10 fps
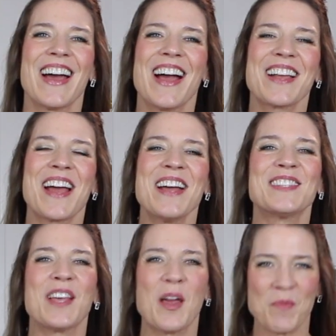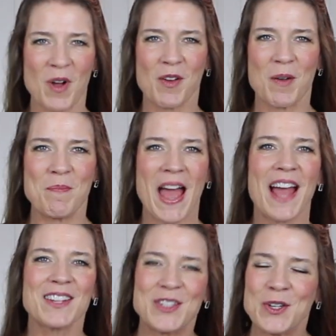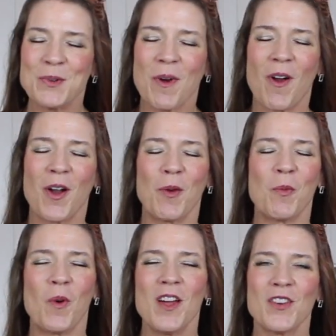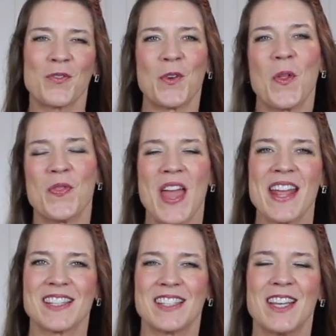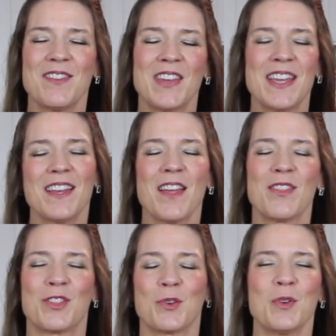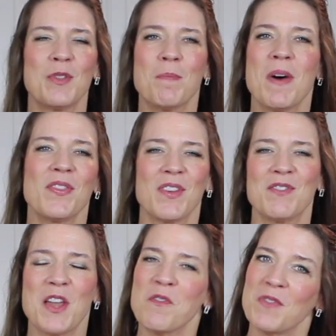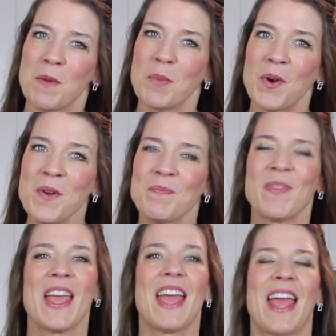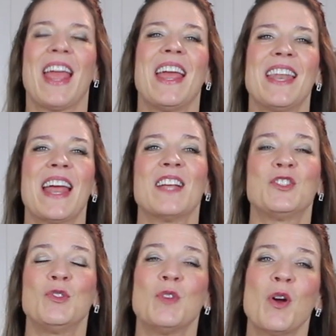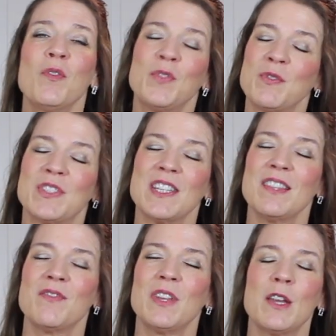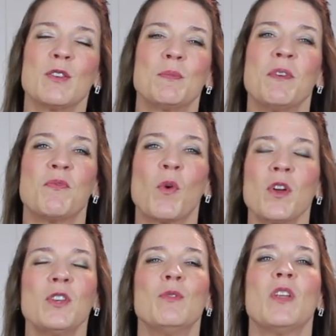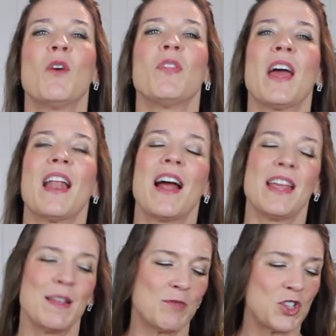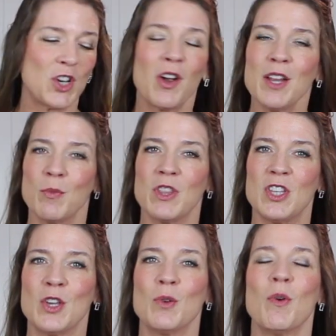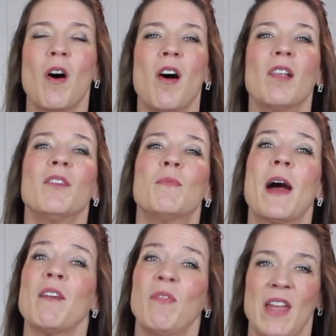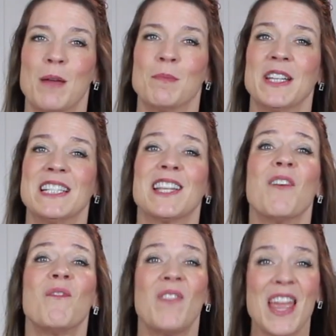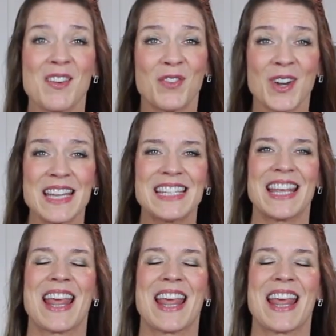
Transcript: Hi guys, and welcome back to our wonderful Thanksgiving through the month of November. And as you know, if you've seen the videos before, you know that I am sharing with you all of my family's favorite